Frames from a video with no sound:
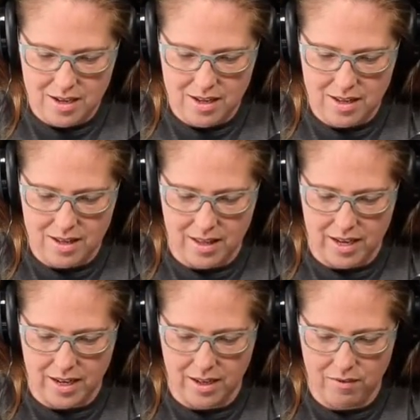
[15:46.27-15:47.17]
and let
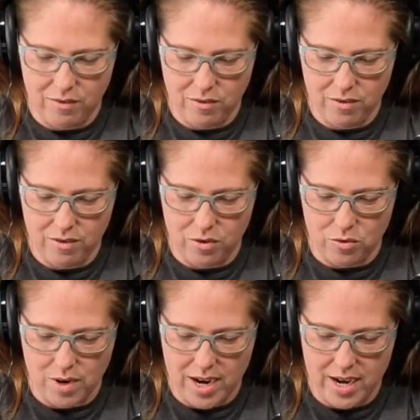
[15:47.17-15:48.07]
it
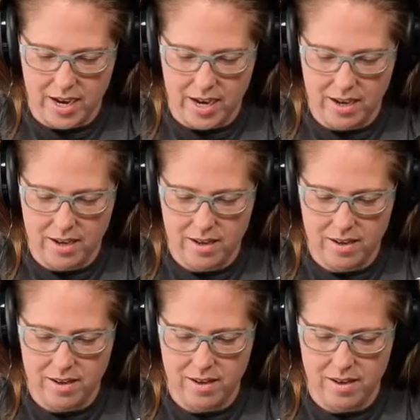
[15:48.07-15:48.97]
dry,
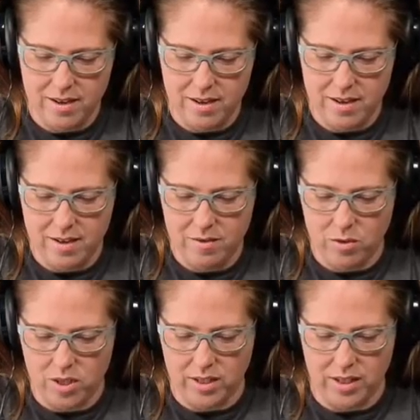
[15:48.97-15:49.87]

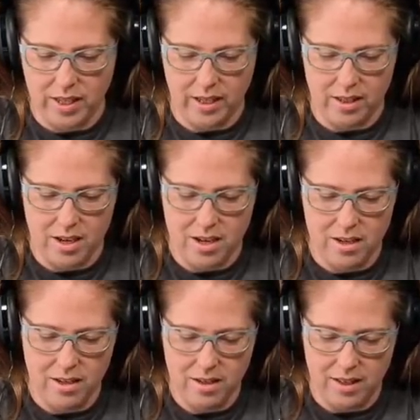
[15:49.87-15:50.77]
which doesn't take
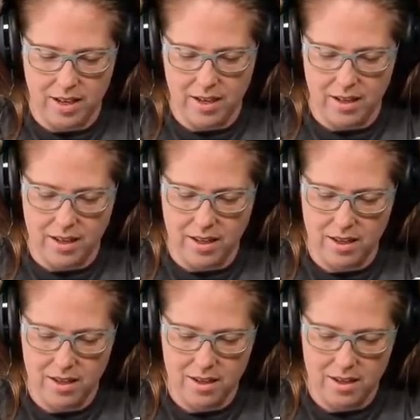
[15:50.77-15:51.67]
long, luckily.
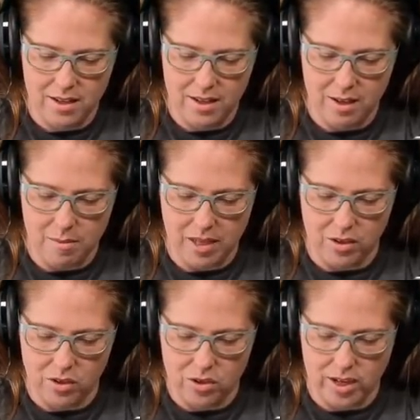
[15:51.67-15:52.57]
Get my
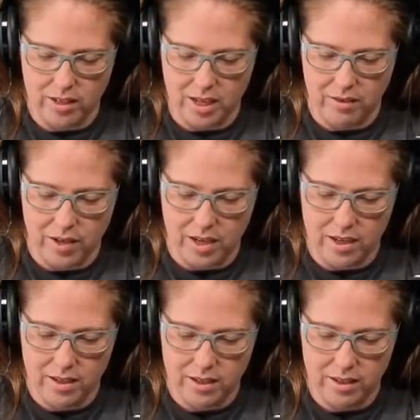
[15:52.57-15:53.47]
little strings off
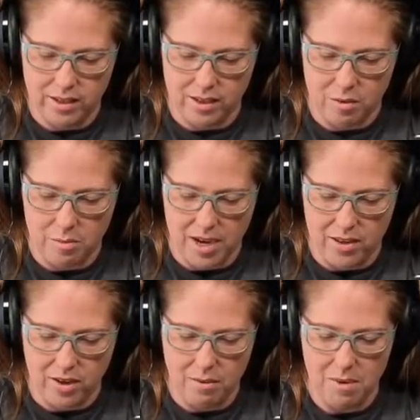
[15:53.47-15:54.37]
here because they're
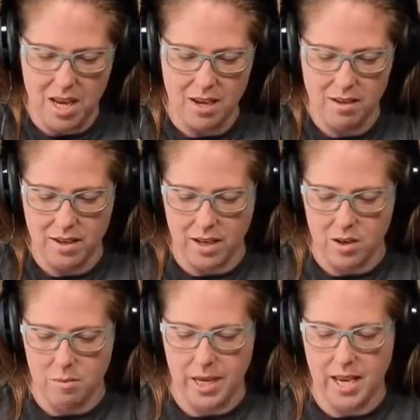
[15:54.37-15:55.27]
bothering me and
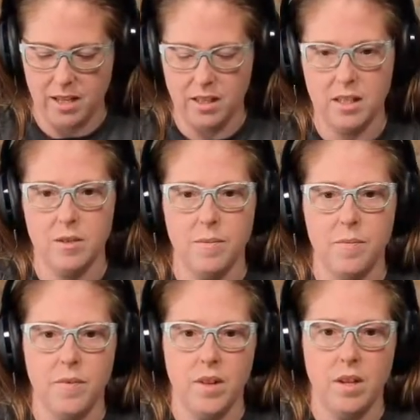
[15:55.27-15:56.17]
nobody else.
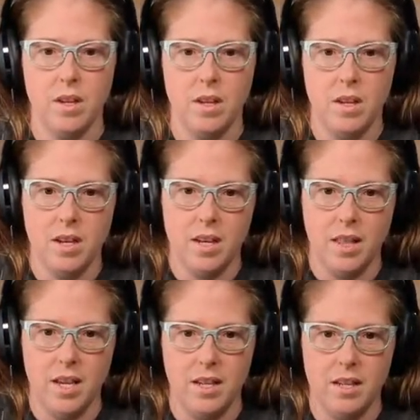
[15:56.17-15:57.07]
And
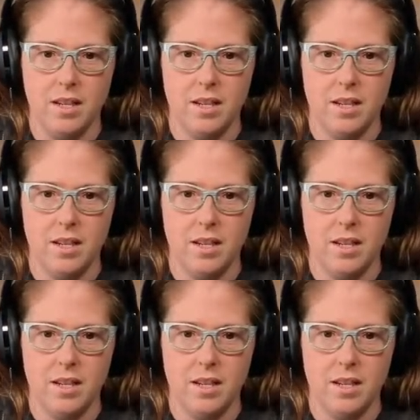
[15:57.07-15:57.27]
then,